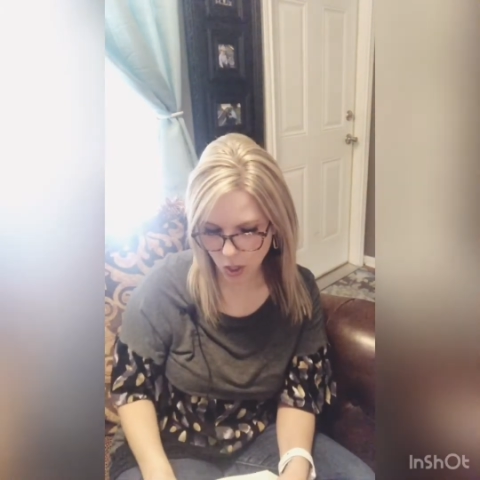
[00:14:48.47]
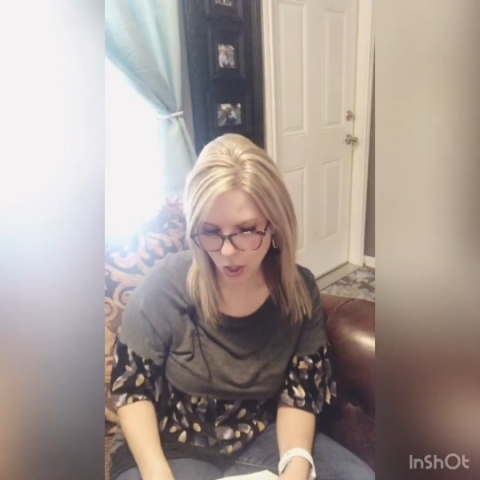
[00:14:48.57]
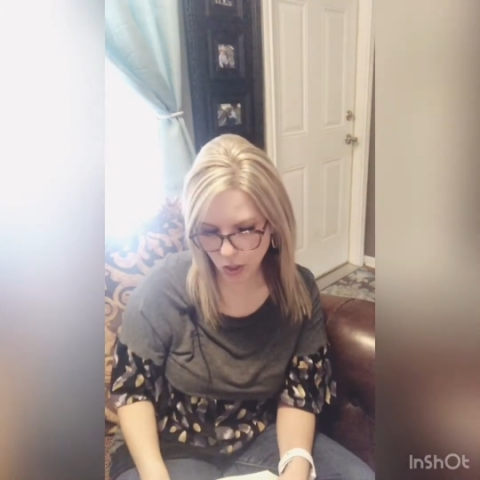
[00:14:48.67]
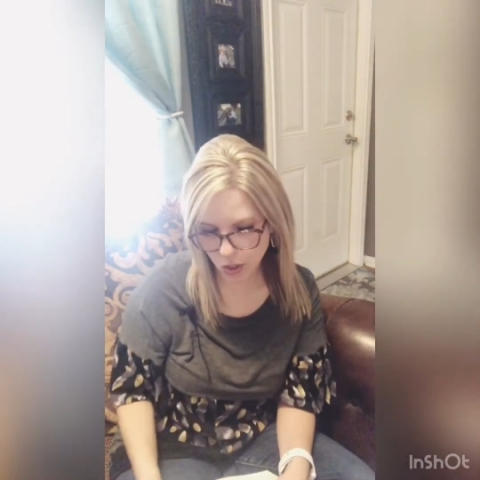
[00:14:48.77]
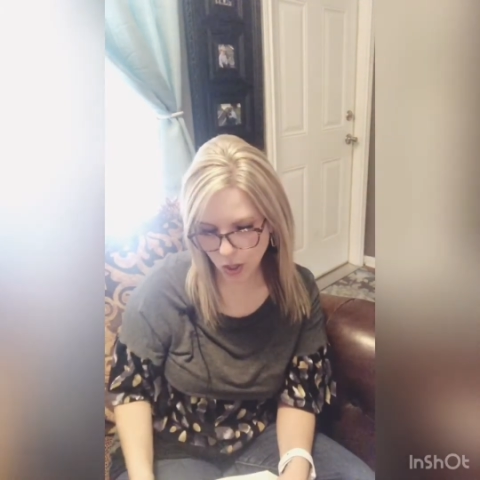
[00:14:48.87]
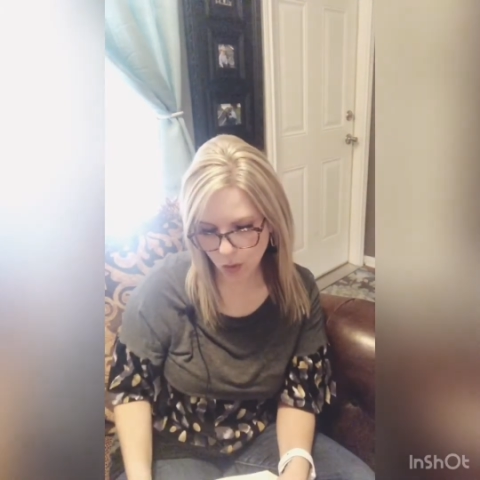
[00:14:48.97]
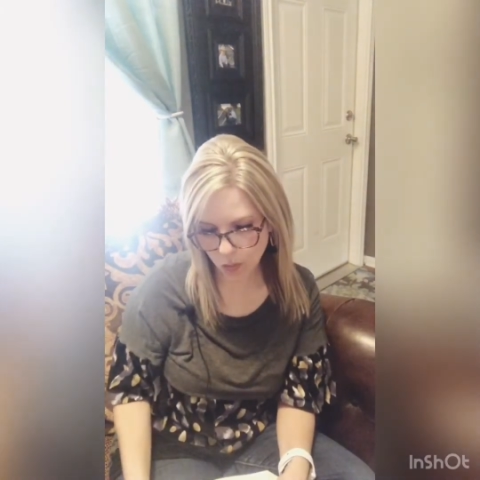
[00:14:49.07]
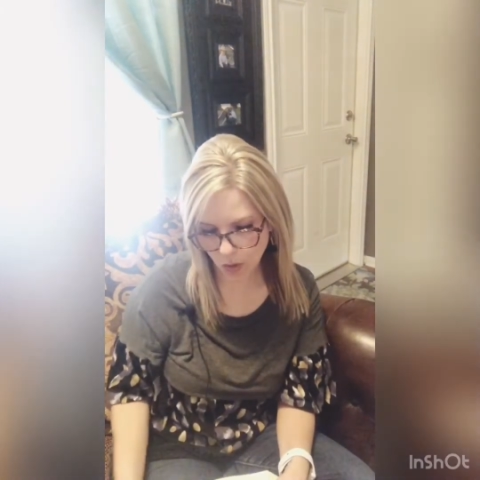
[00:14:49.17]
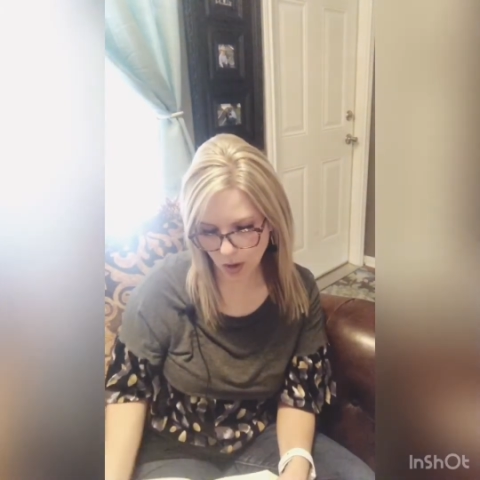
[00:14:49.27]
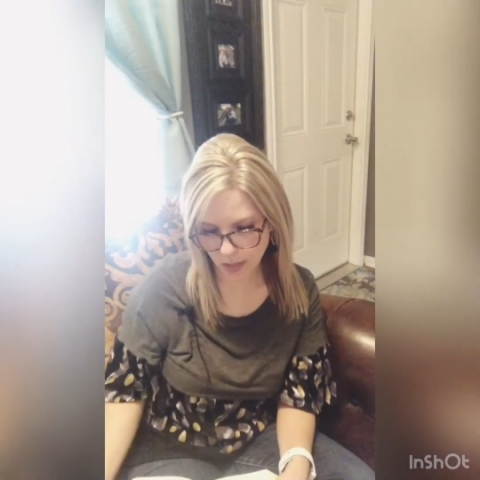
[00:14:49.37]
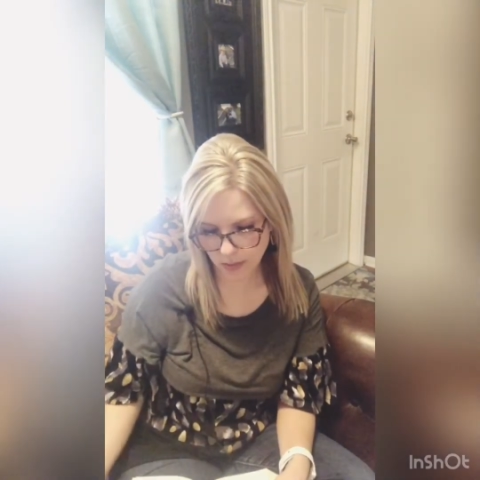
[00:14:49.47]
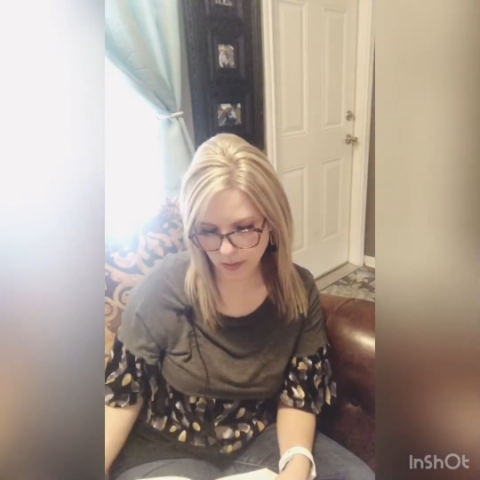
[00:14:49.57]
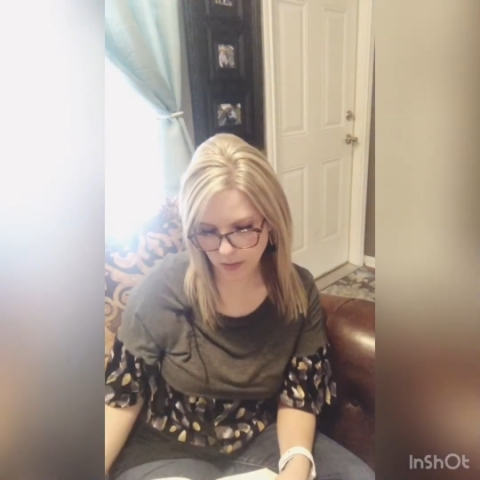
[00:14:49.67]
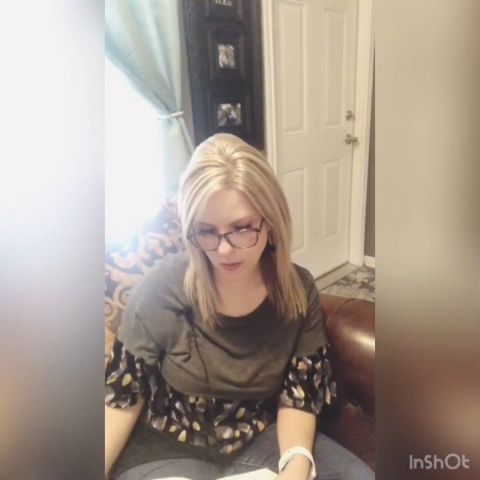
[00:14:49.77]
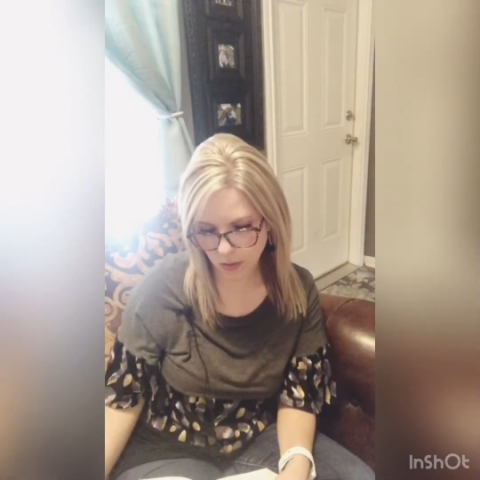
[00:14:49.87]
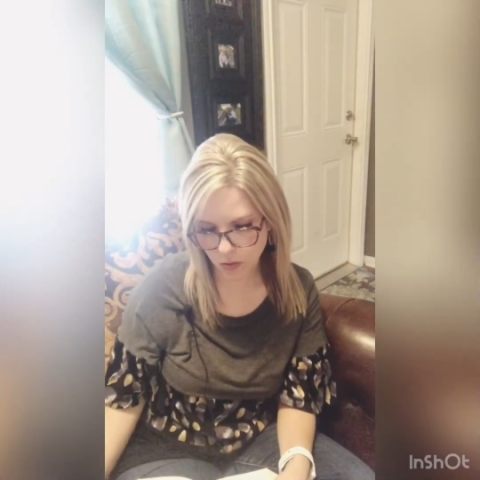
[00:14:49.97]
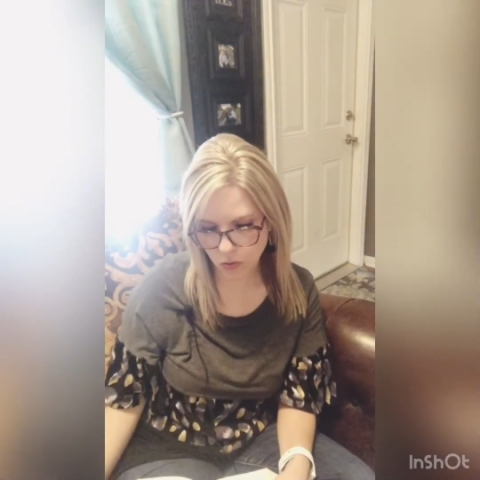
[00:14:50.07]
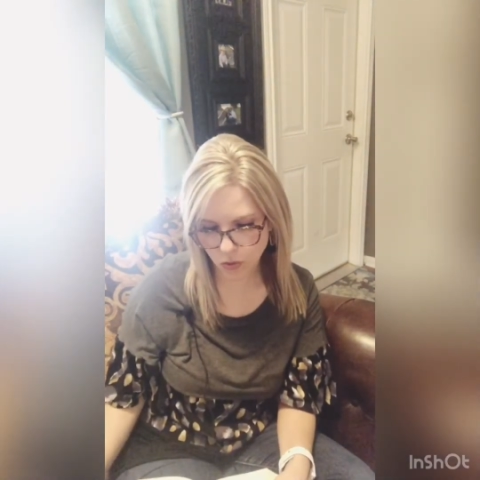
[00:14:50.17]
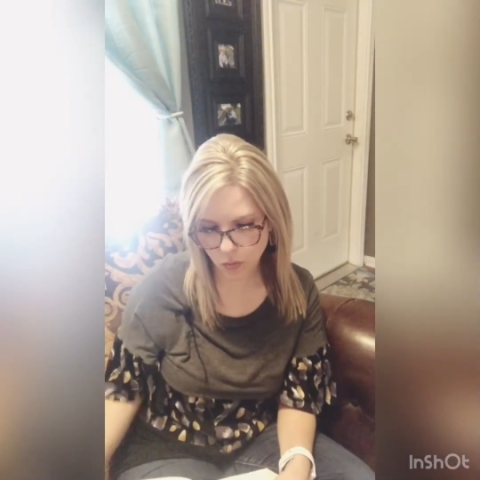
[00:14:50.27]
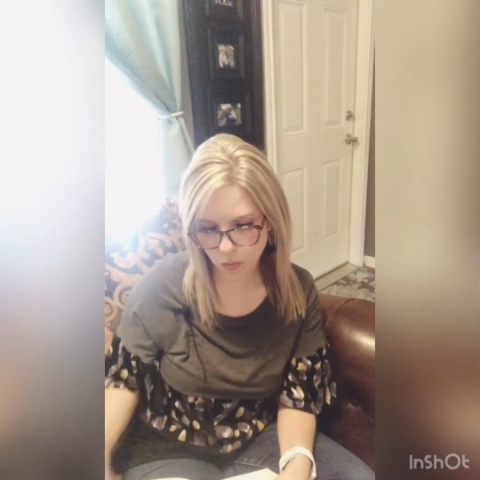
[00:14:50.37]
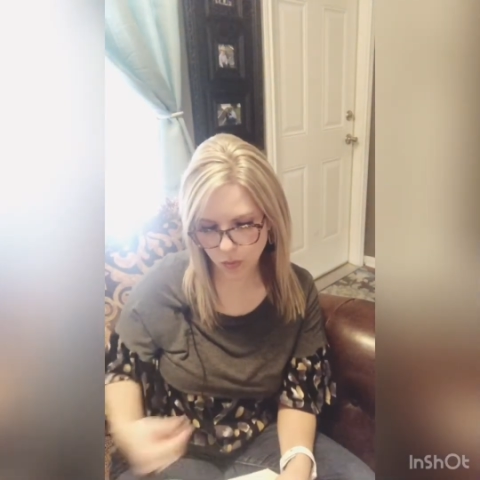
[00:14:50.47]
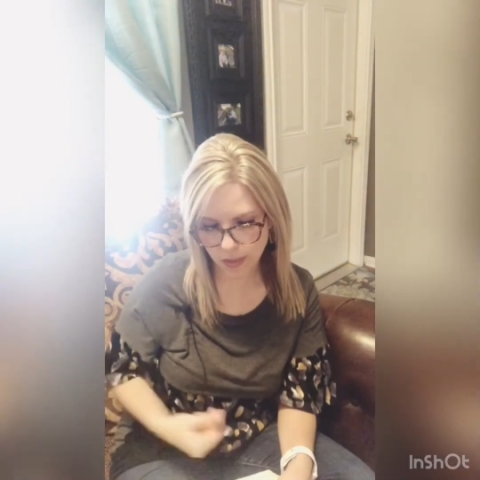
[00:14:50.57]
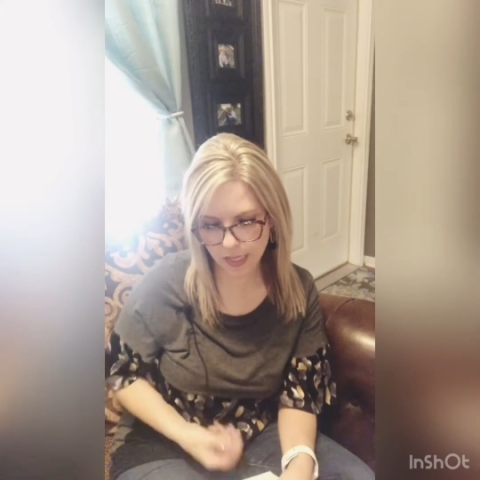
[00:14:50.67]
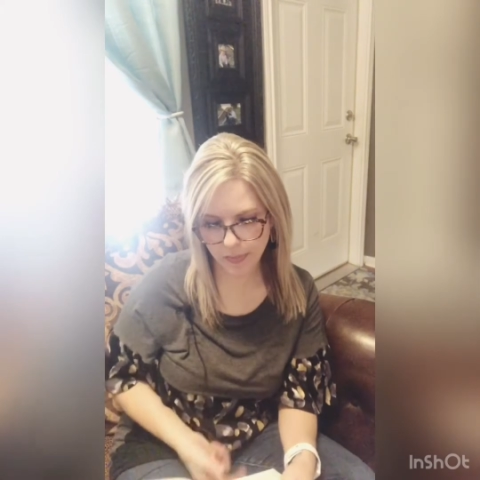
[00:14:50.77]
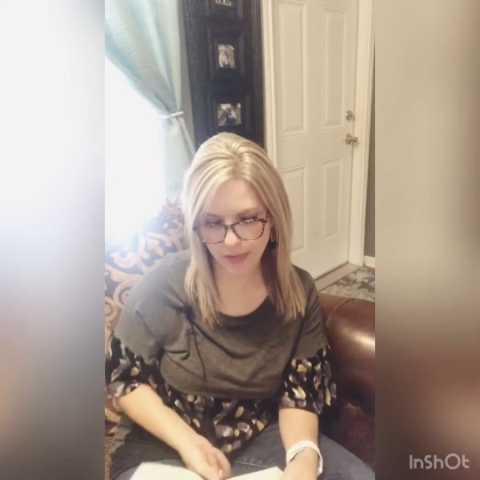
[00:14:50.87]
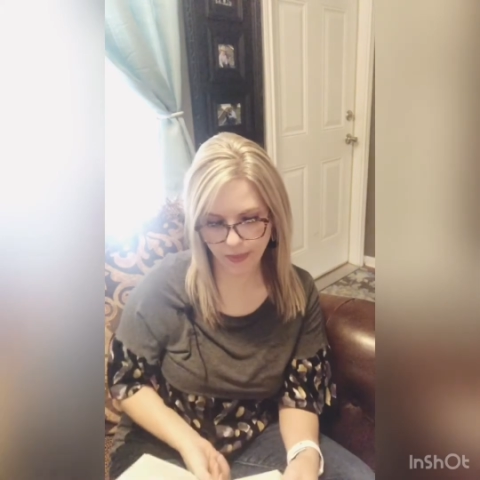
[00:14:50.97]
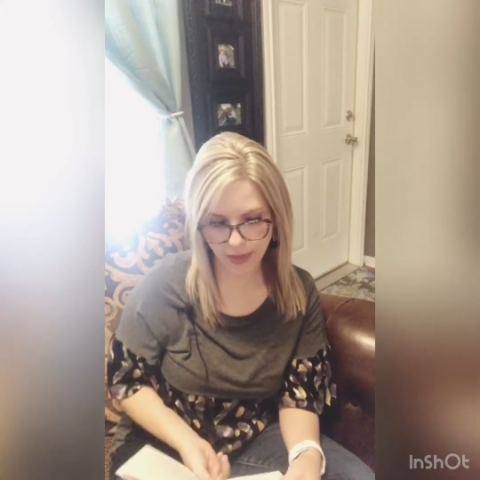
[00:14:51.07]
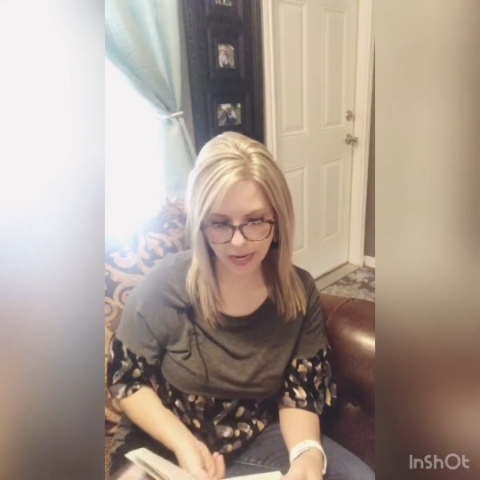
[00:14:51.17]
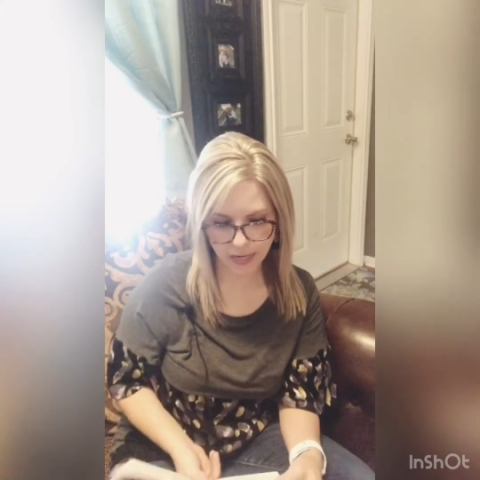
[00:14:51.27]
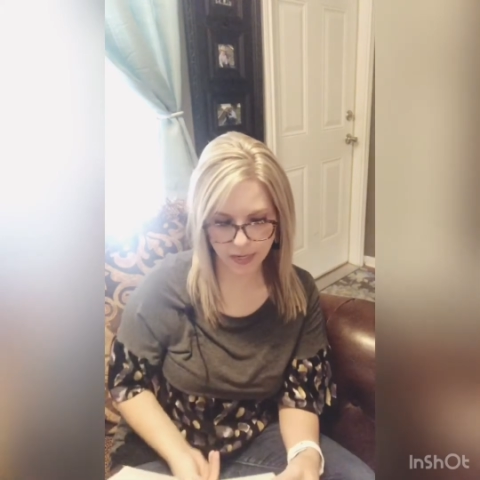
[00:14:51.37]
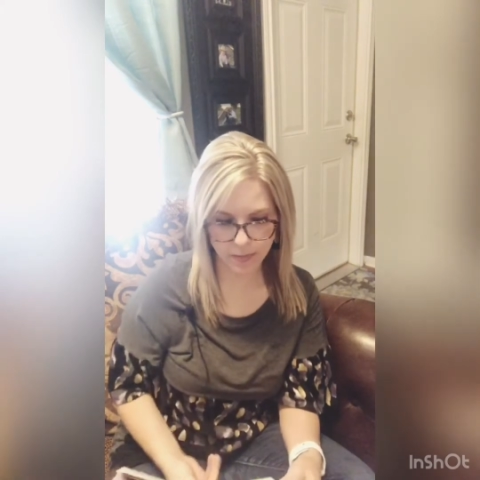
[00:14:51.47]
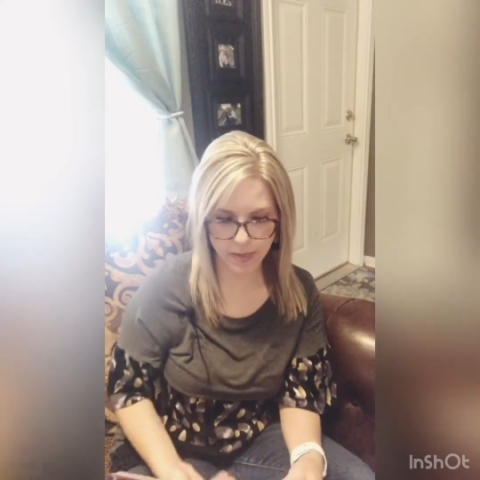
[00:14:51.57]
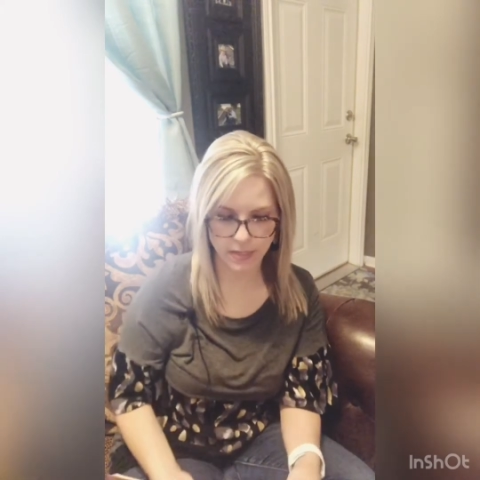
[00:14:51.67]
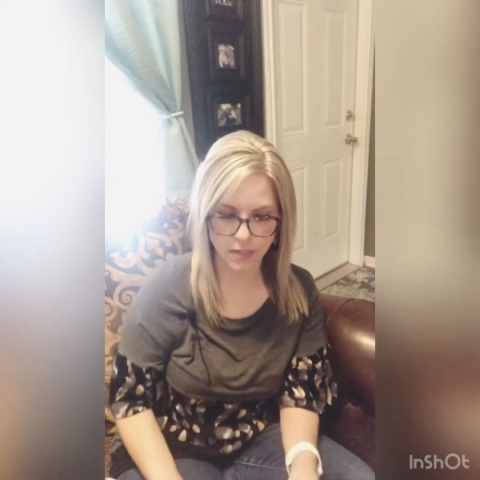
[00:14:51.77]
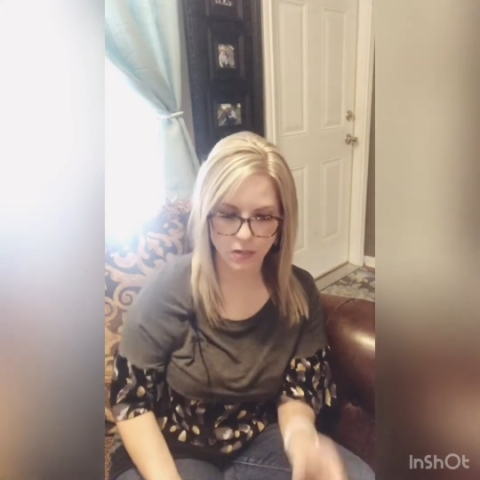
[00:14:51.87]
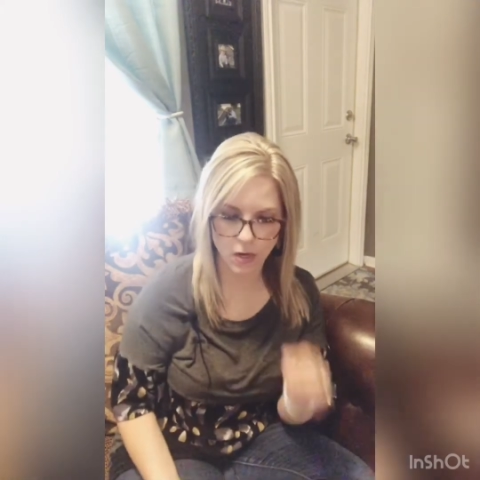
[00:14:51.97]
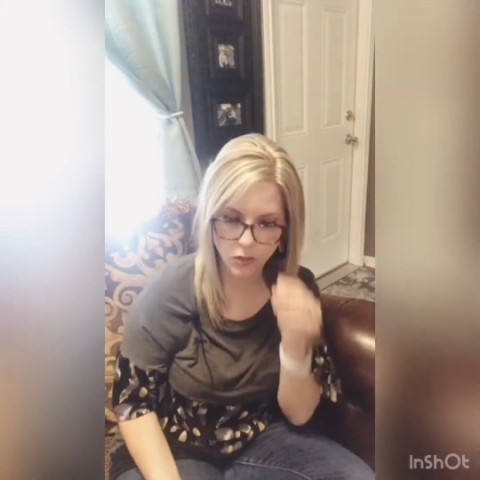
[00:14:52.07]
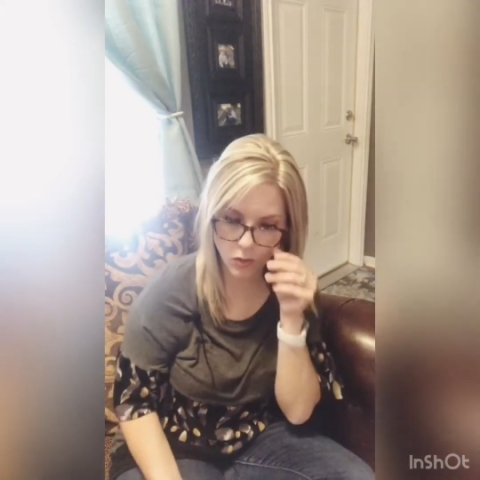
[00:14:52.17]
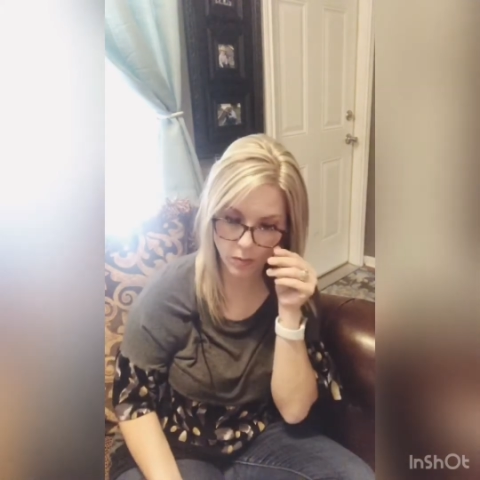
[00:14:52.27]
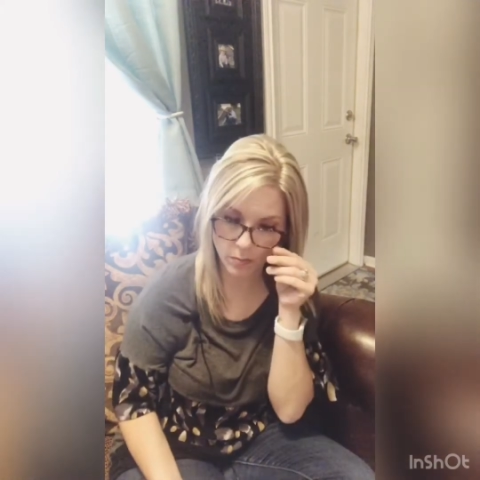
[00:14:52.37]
"You know, Roz, you should really be thanking me," said Dr.